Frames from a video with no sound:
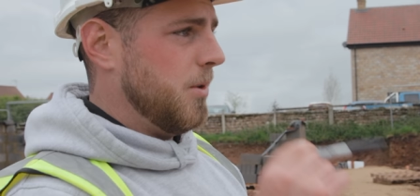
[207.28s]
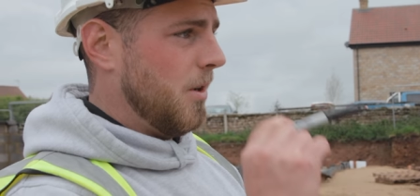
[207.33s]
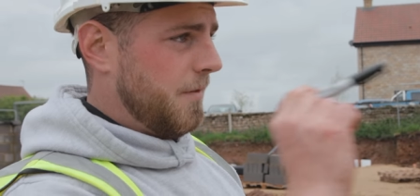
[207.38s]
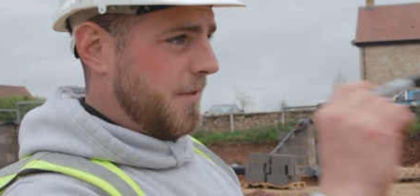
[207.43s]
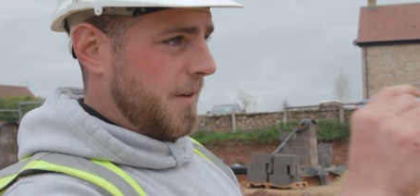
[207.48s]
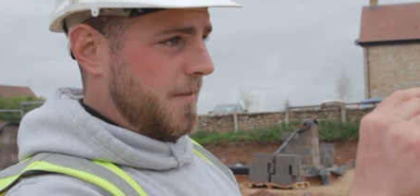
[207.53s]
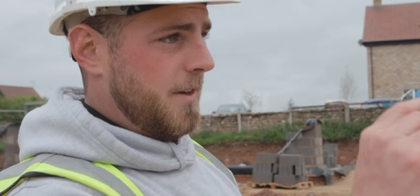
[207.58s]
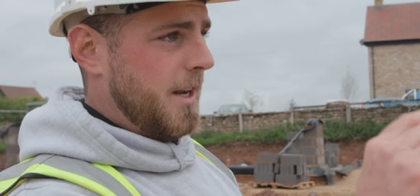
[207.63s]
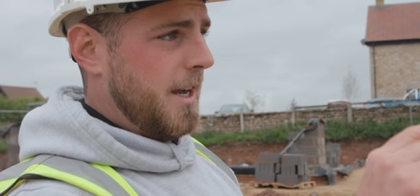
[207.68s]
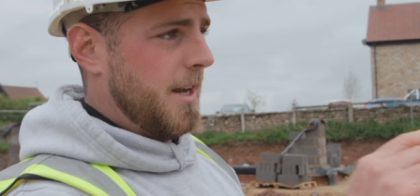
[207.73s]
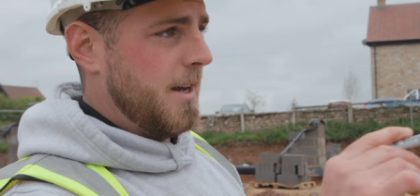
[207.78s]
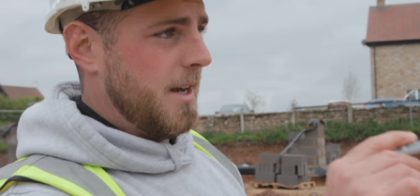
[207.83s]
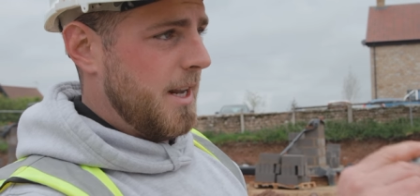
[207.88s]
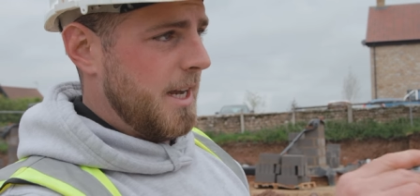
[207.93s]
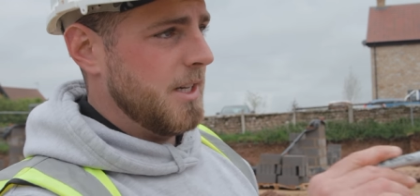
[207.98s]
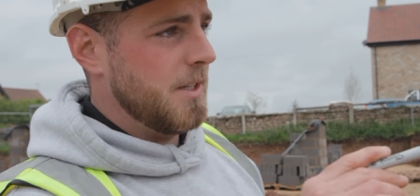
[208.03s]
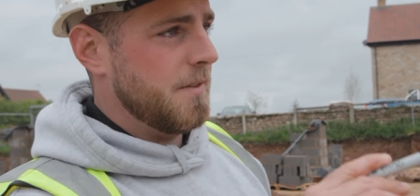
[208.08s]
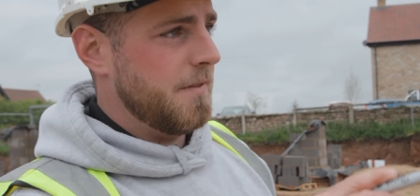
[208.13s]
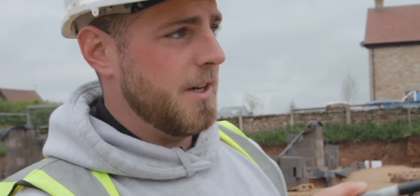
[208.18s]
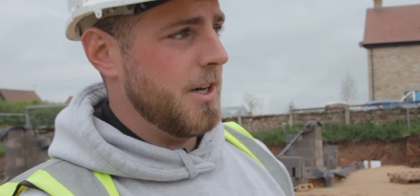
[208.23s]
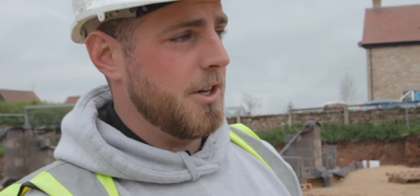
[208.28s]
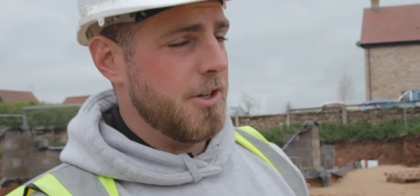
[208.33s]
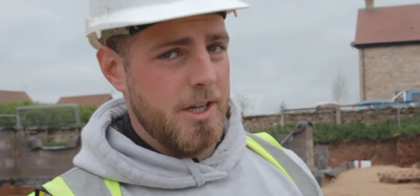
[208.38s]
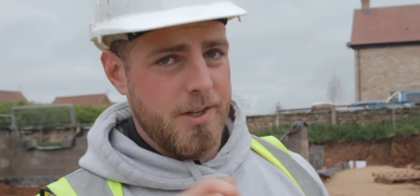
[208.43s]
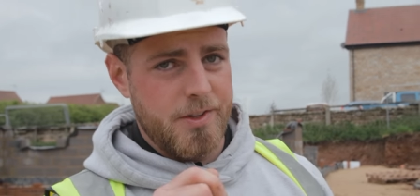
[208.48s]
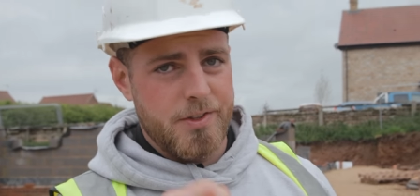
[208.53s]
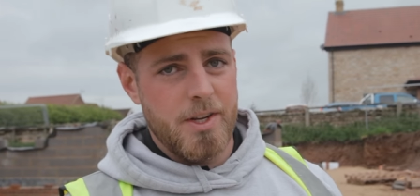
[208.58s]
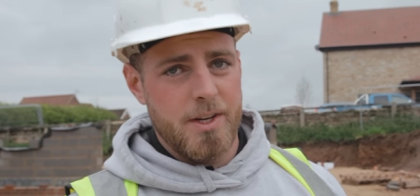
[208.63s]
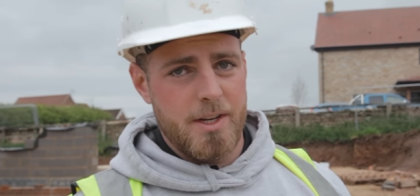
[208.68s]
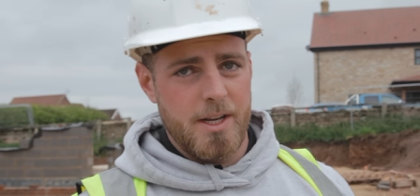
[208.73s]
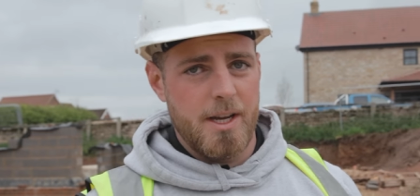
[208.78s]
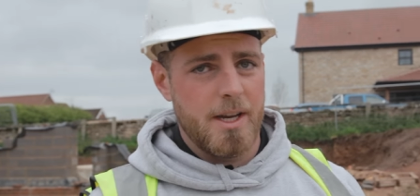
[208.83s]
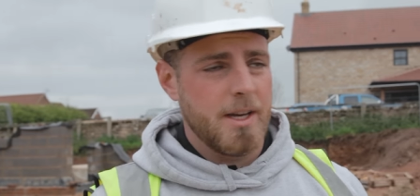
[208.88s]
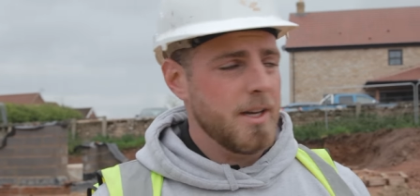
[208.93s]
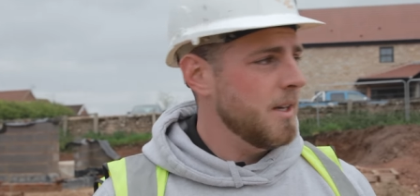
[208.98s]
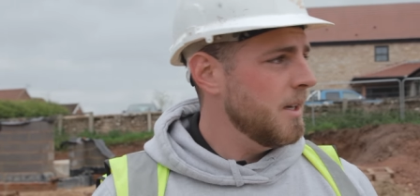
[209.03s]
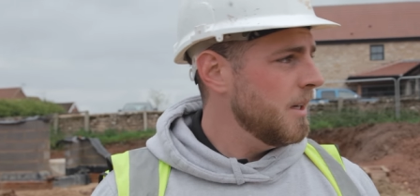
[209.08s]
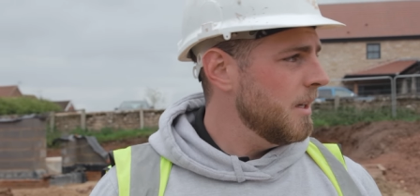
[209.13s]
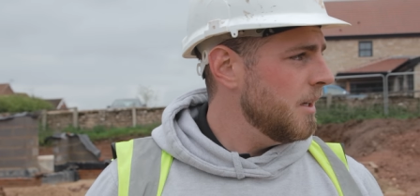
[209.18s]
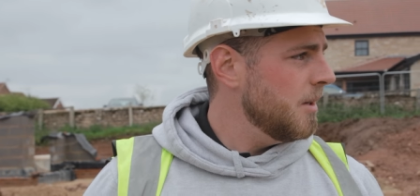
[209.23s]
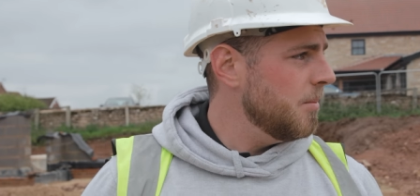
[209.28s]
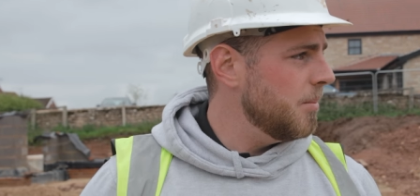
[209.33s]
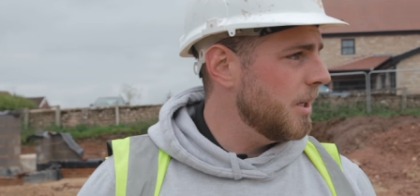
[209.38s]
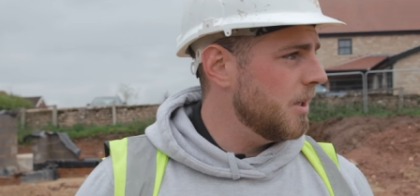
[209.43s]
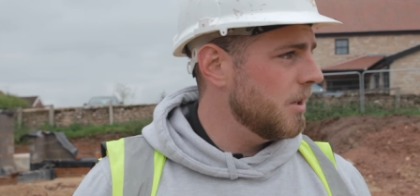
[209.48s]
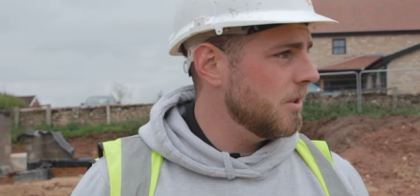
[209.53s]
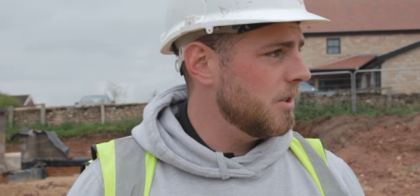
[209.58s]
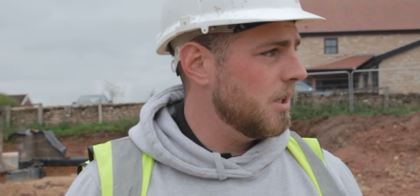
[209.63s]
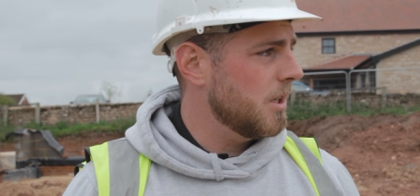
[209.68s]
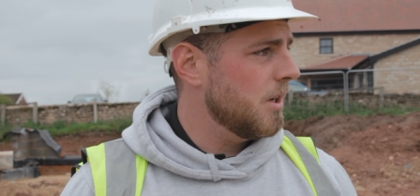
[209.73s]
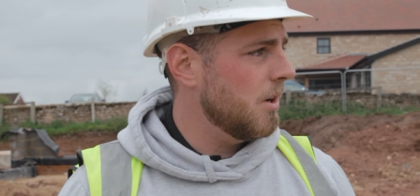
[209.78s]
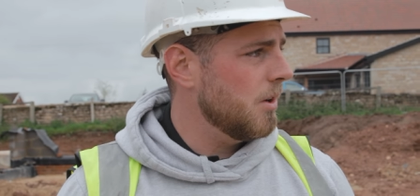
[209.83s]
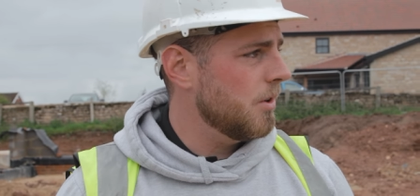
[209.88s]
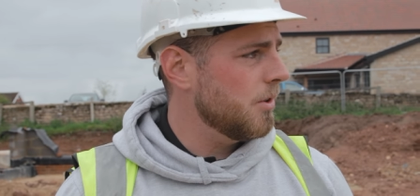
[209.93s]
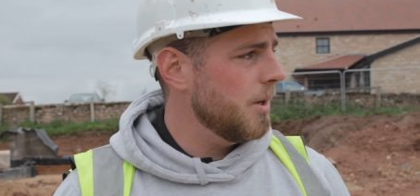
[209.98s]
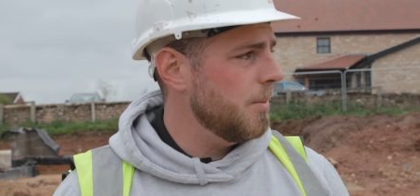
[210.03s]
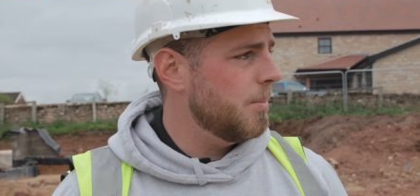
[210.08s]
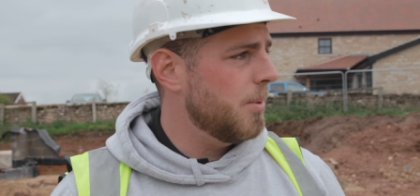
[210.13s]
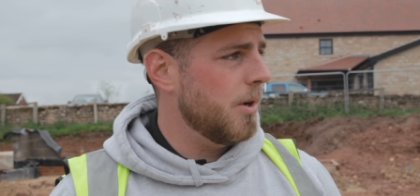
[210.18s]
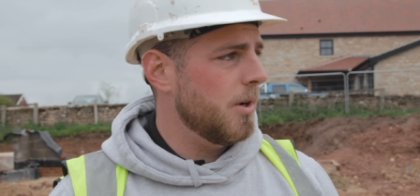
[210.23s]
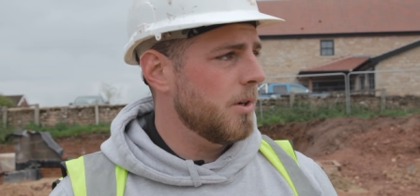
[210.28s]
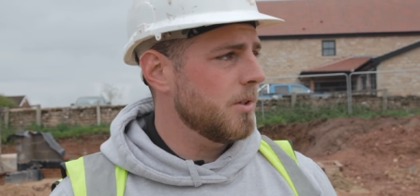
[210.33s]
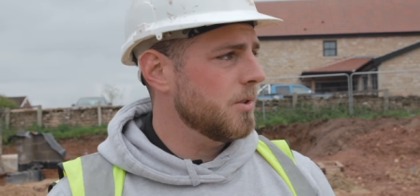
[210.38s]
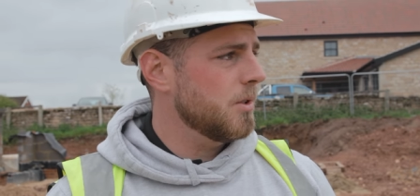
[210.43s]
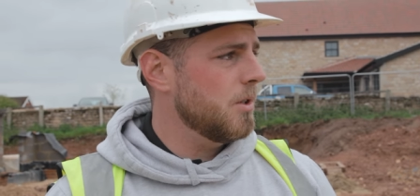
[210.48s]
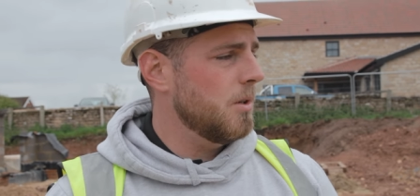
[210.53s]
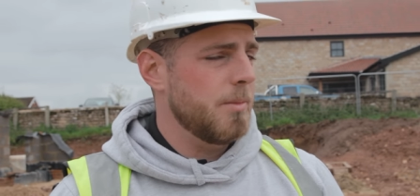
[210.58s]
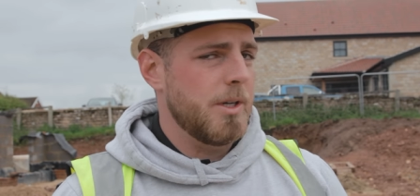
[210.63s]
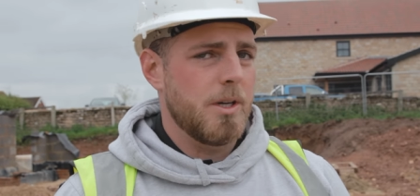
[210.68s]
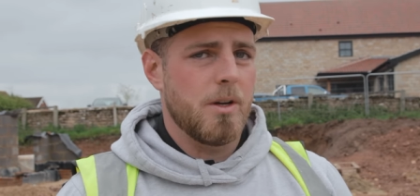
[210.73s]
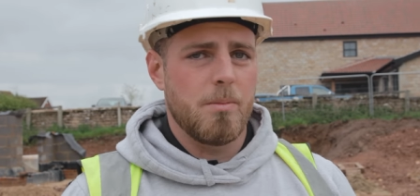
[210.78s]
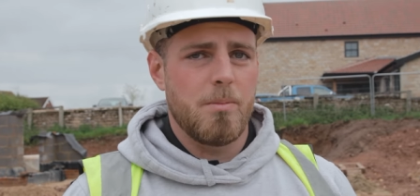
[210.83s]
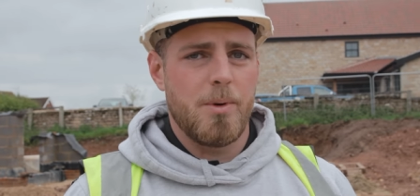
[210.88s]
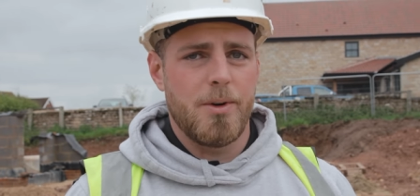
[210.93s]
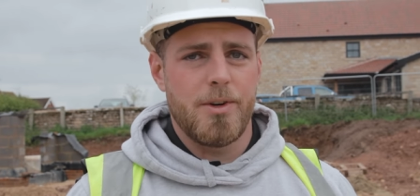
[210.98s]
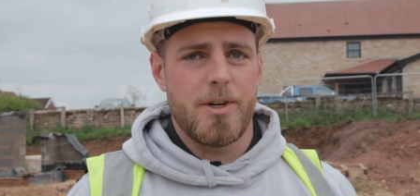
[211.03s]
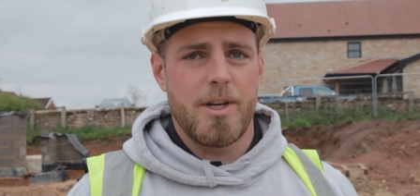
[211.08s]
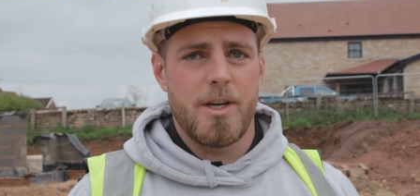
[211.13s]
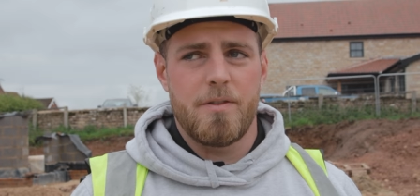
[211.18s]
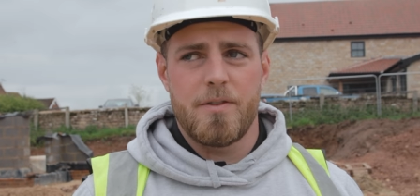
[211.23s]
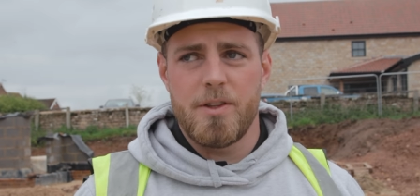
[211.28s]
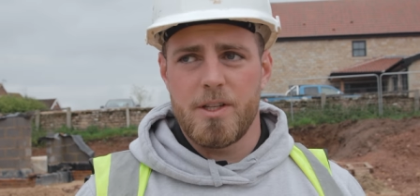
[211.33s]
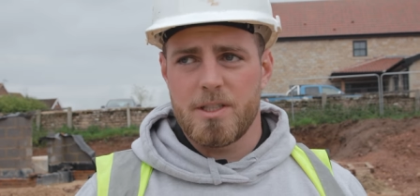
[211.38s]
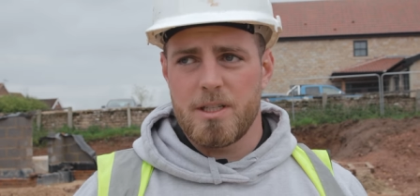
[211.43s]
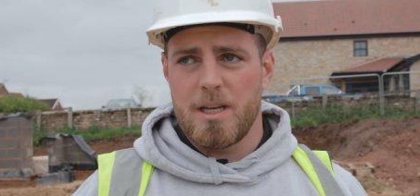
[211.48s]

Plot 15 needs finishing today because the concrete pours come in on Monday for the